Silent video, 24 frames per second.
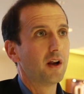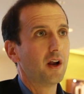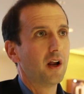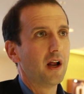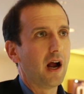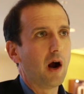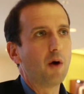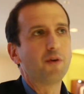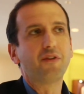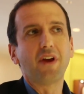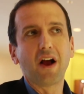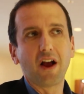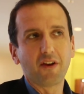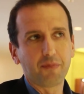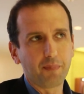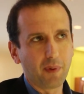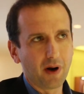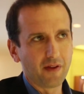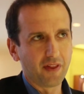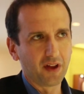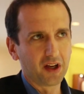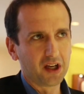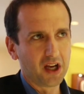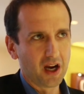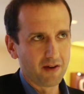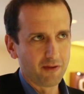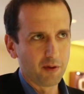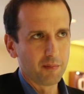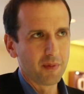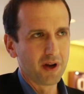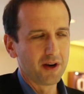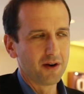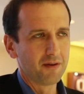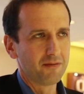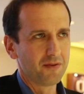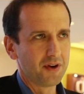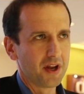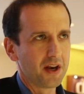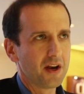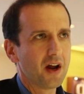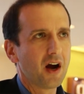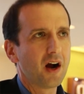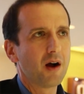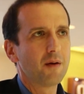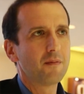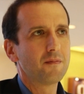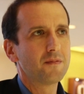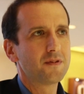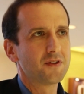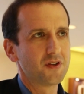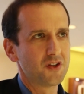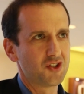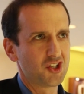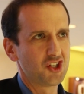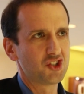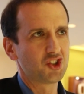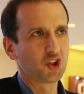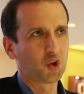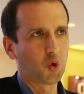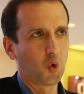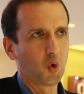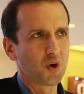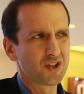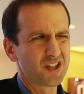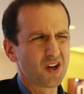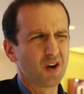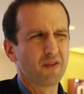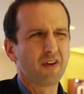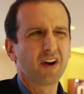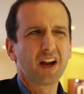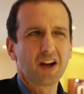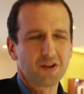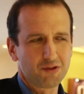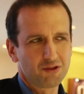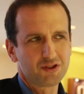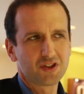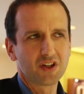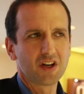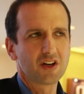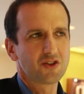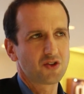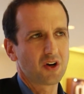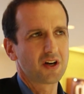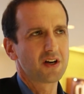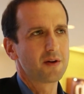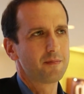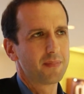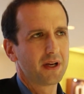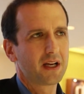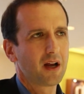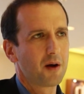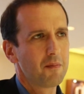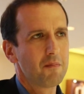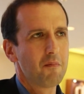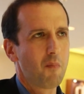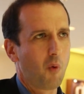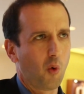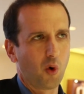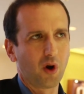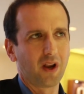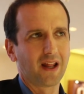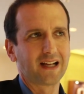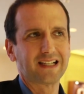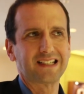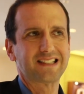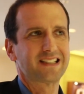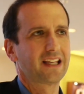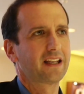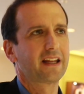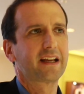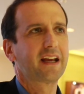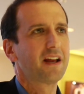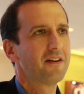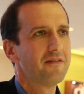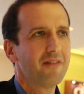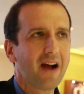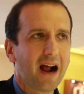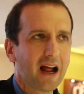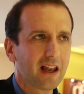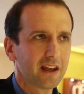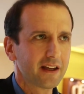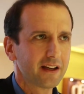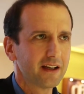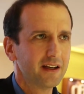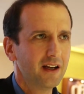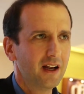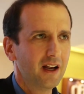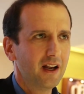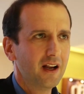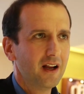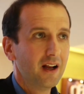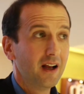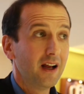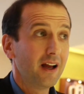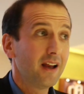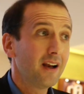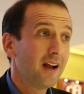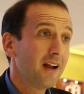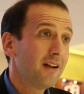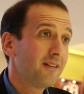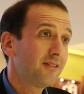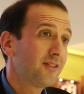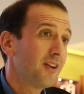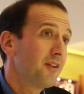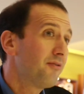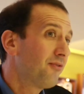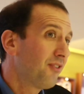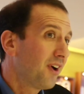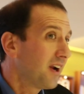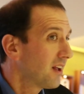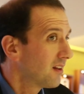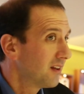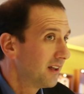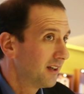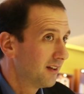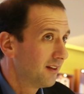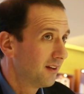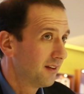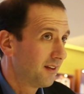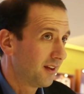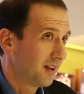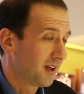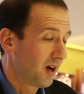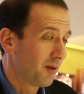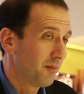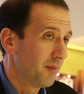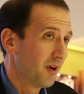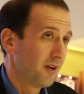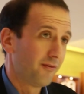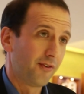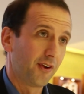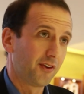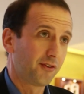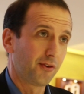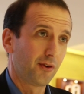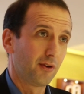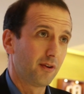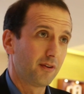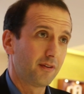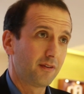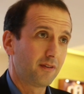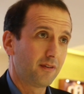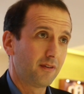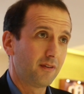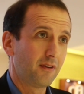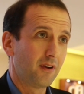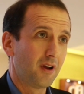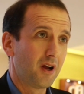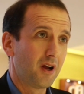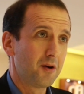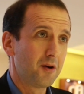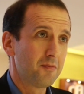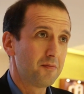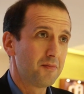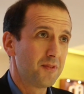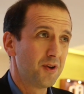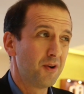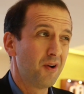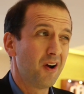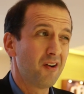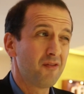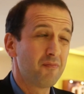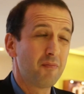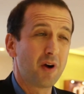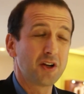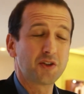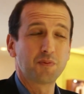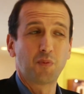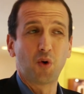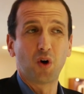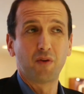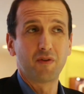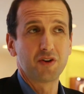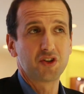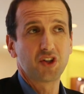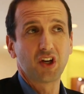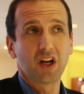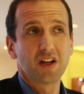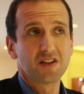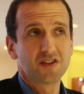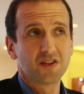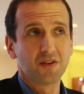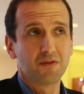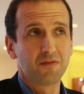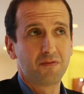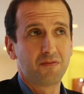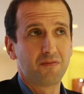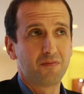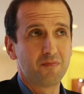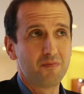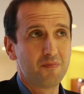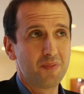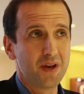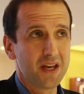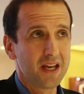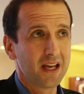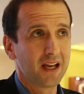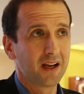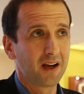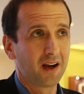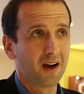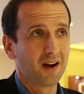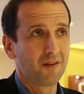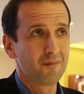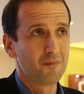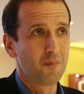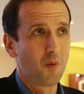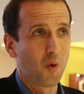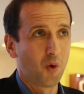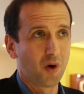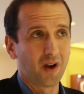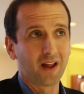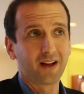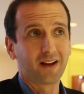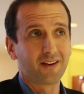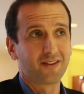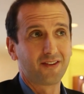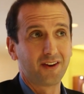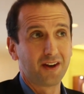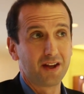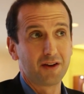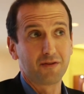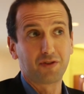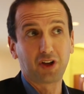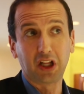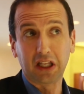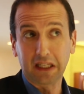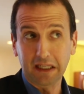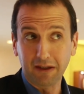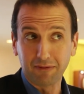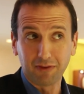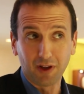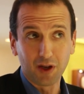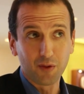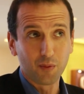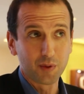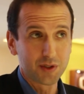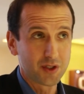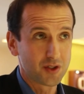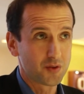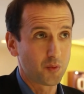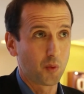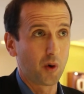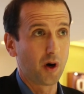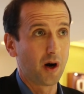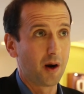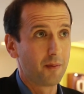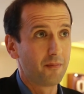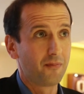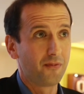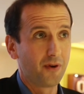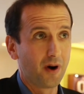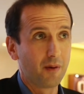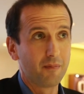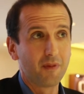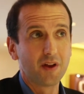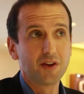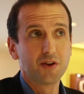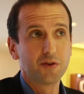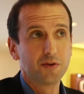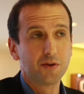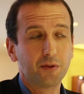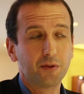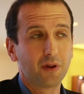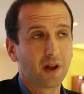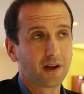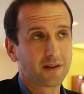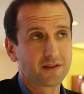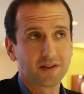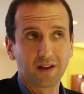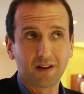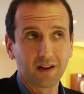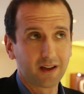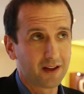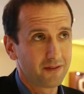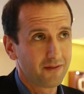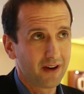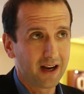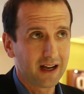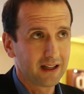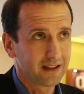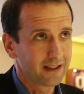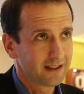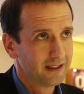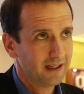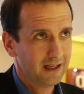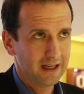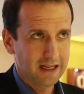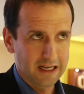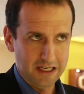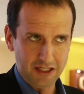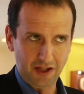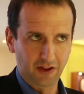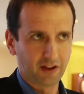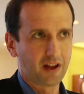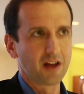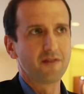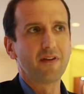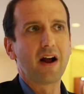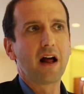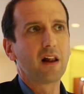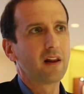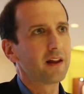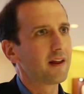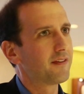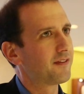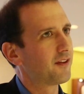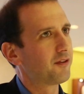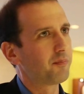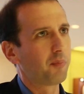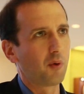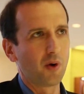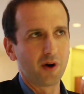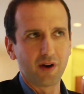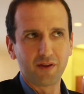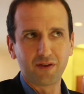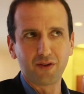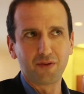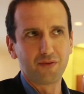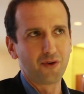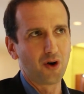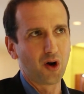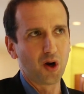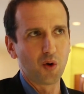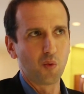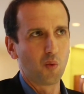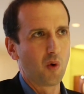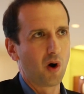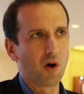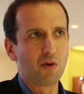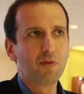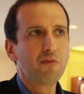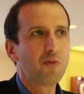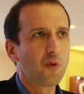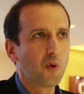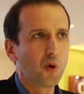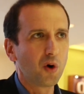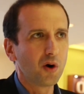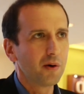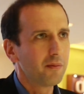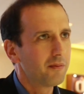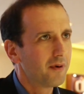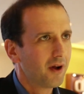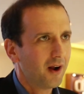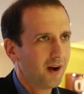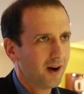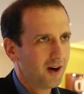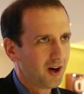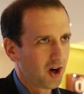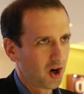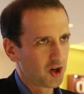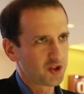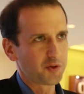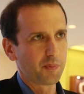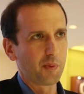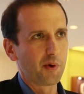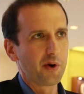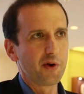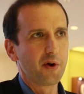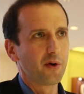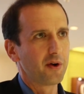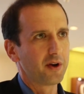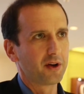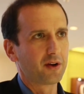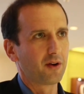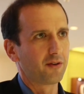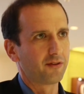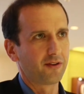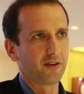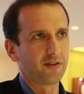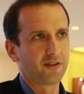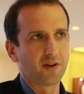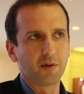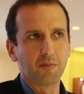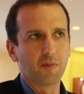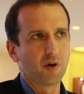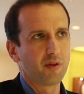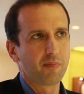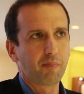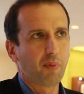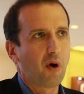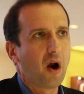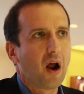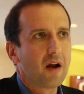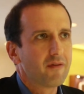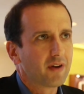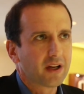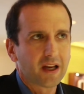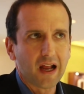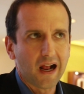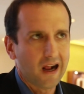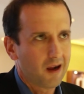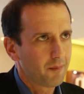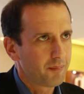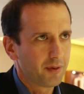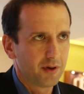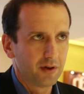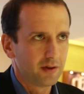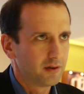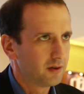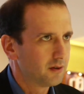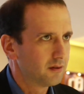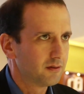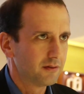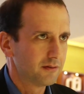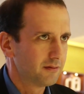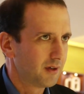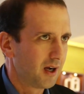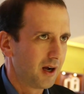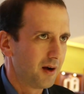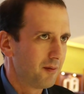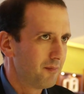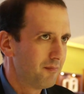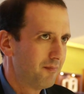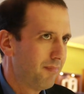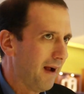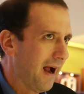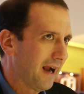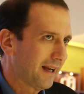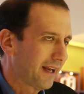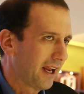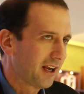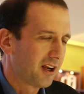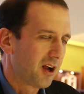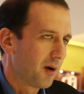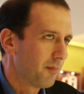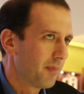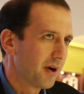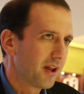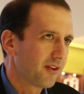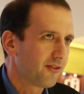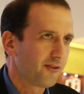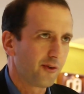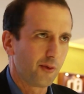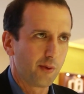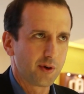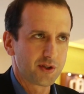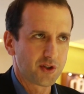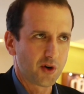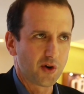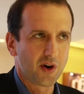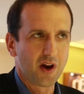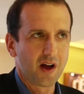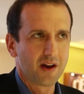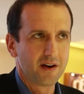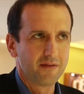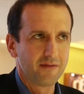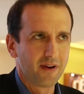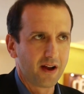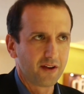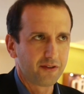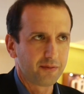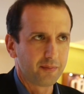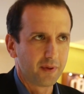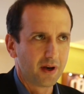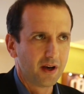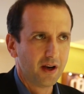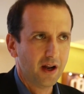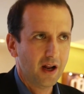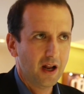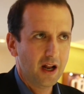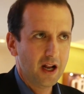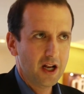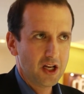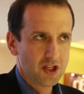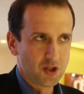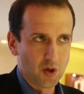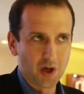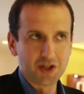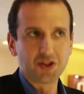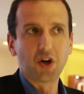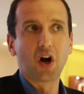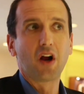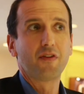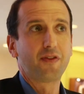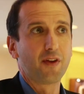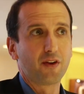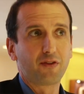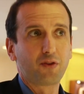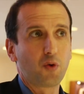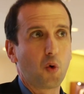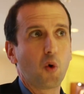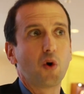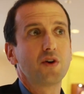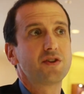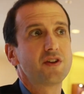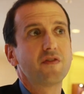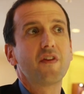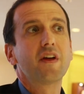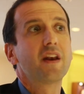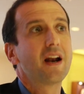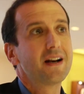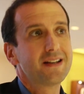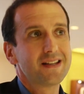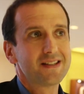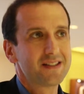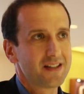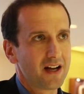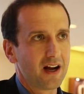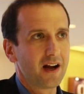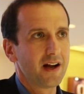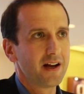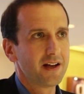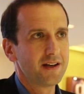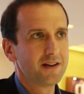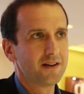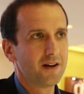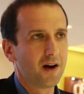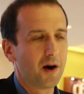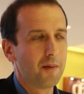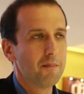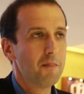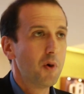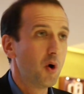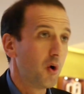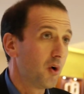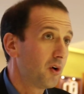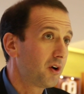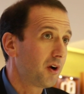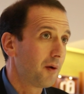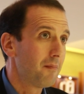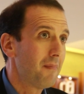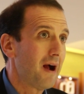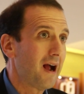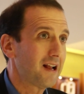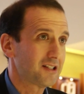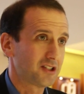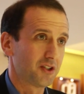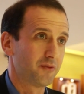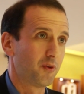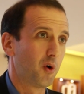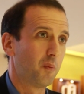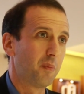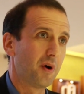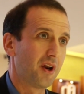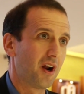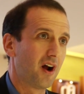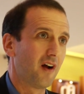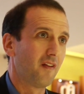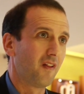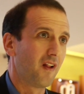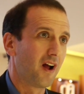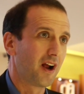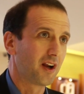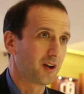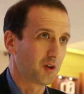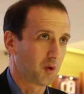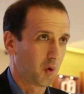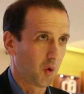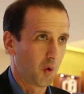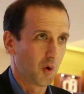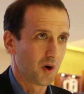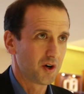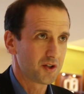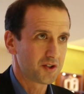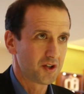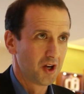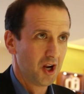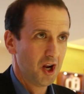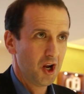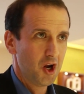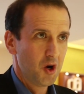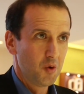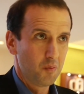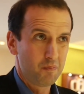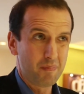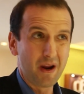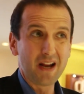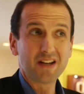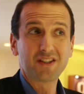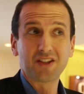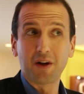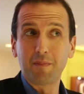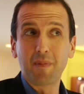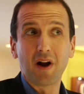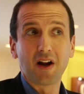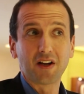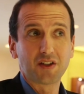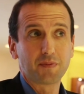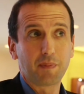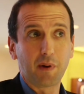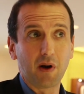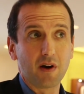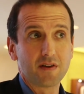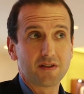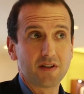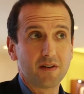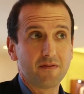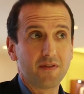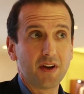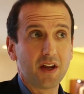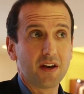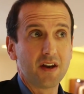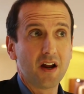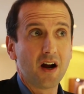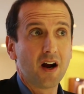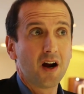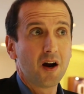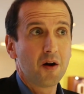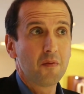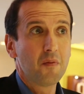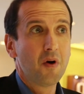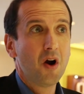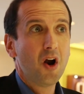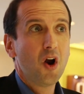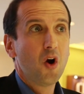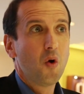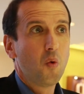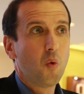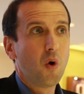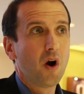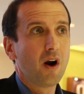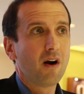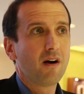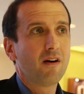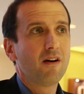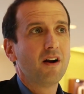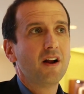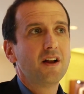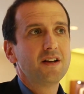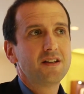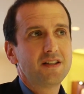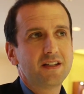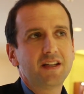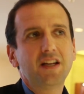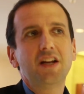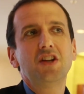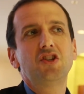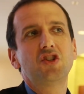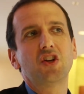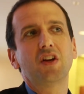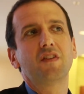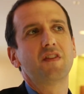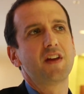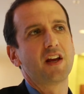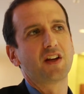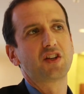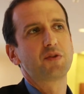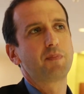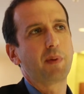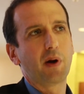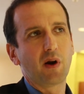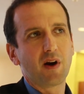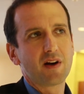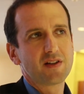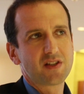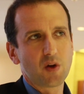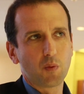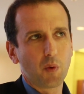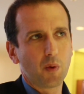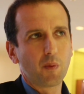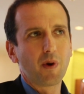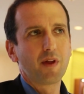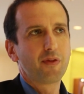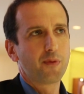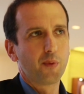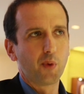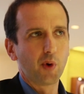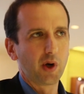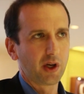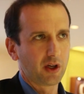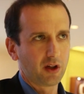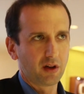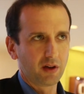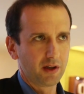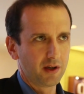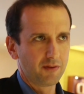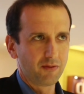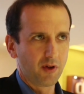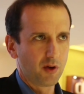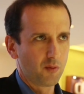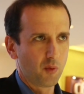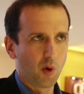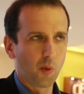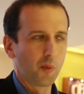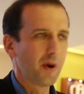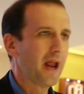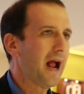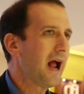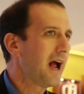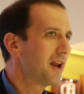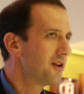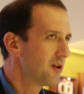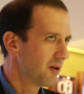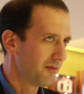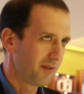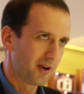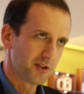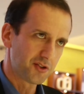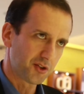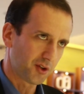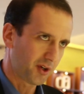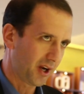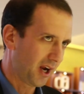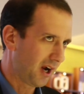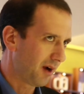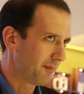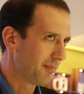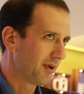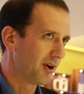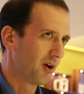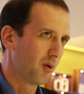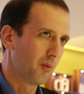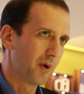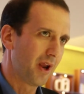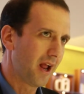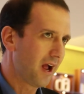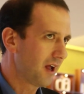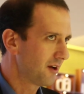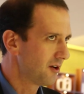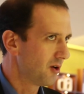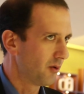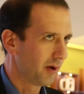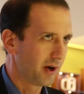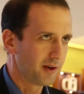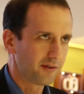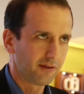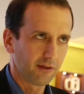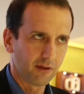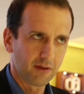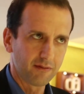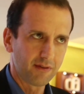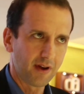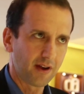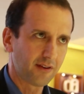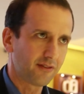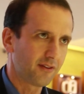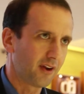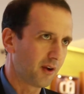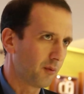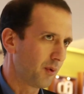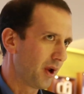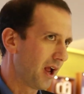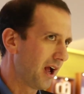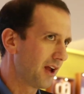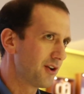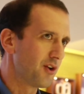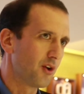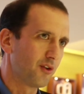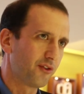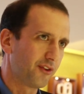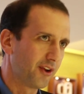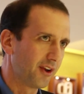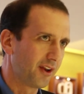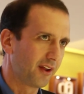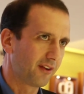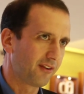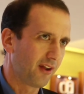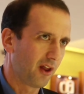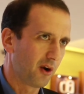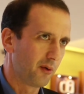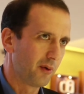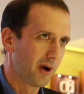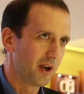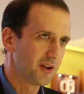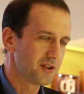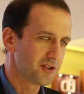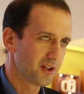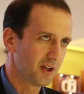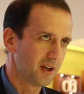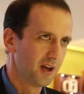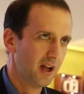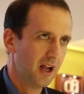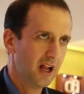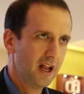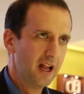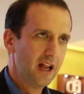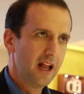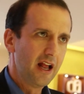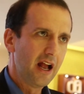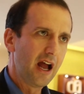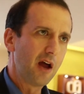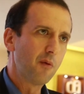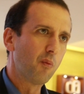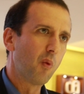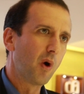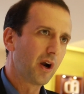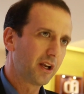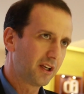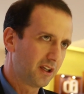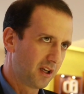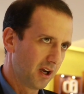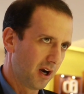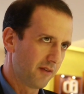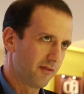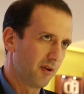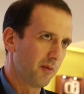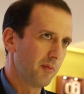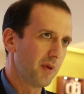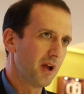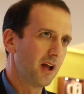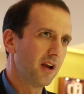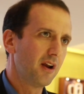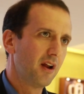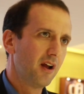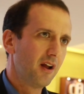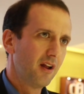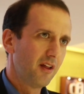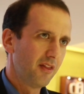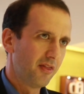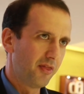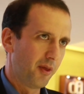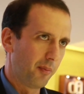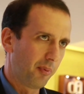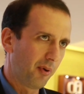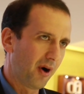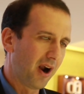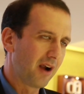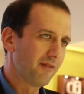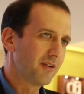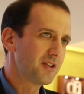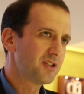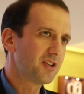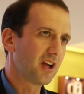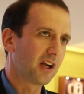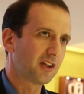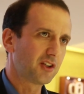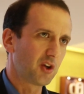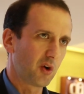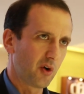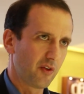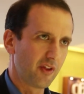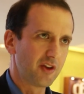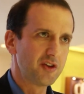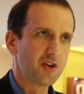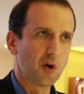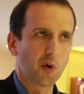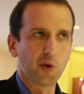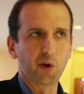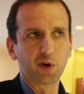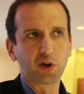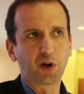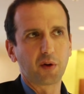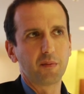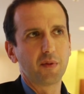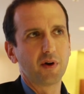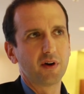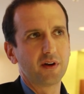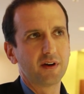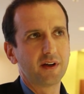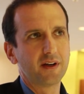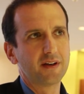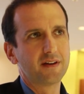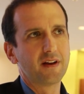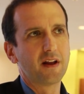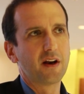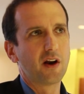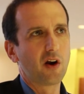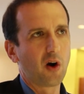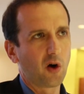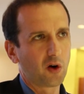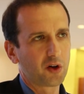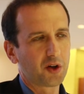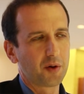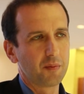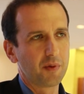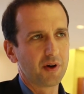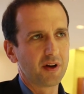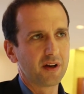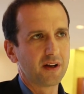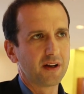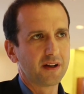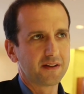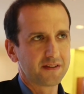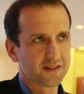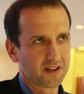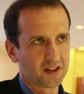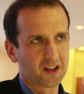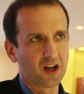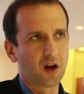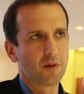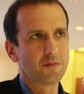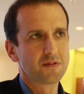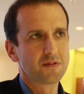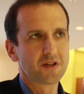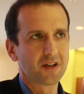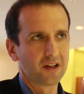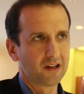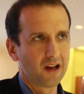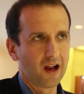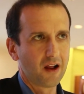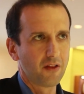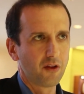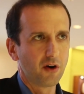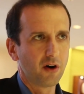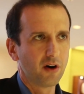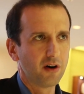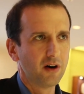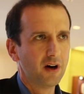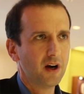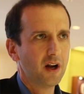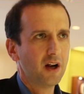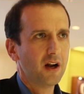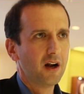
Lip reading: I was asked by the government of Vietnam to teach a course. They were very interested in trying to become more like Silicon Valley. And I said, frankly, to the government officials, you have much more of a chance of being more like a city of Cleveland, which is where I'm from, than you like Silicon Valley. Silicon Valley at this point is a very well-formed entrepreneurial ecosystem with private capital backing companies for return on investment. So I taught this course, and then I designed a MOOC, a massive open online course, based on my experience in Vietnam, where teaching the experience that we went through in Cleveland, where we had no venture capital, we had no angel investing, we had no seed acceleration, and what government, the private sector, and the donor community did in our community to come together.